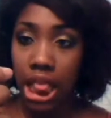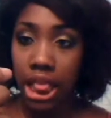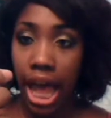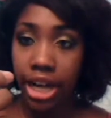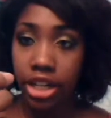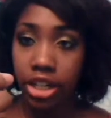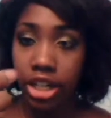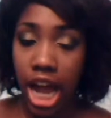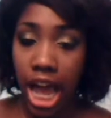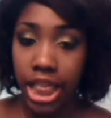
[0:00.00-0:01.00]

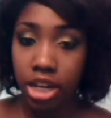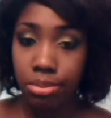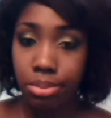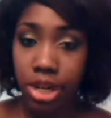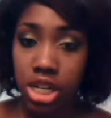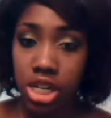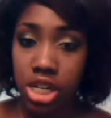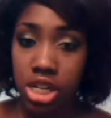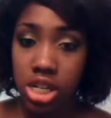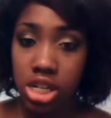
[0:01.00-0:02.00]
eyeliner brush,
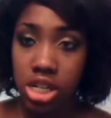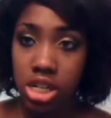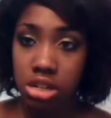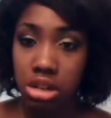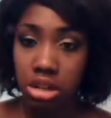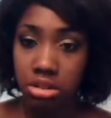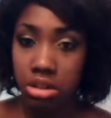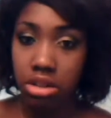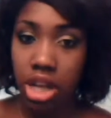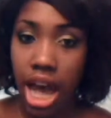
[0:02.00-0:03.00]

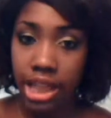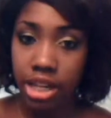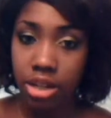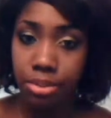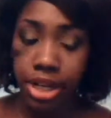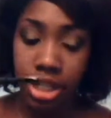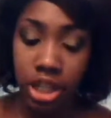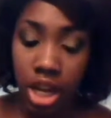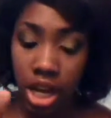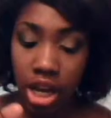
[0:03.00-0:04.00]

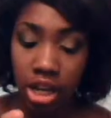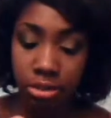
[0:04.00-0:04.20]
and